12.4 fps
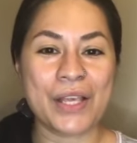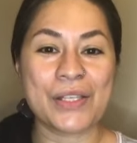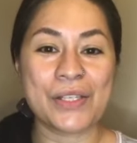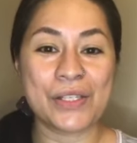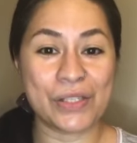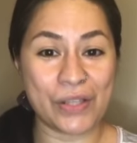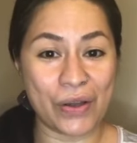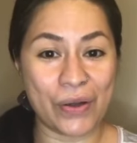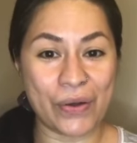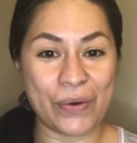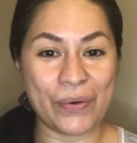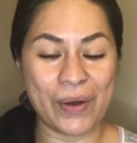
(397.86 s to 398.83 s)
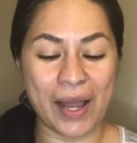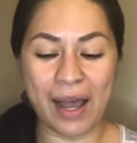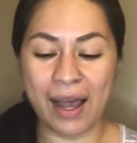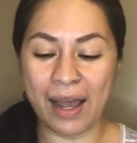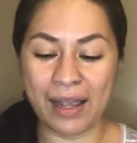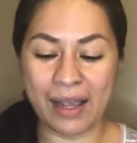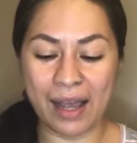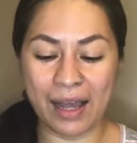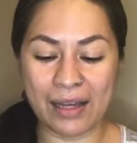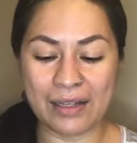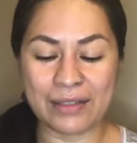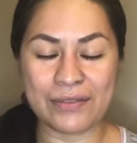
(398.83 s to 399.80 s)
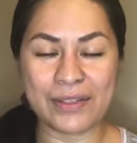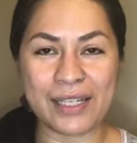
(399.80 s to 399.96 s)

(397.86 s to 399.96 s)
So I have,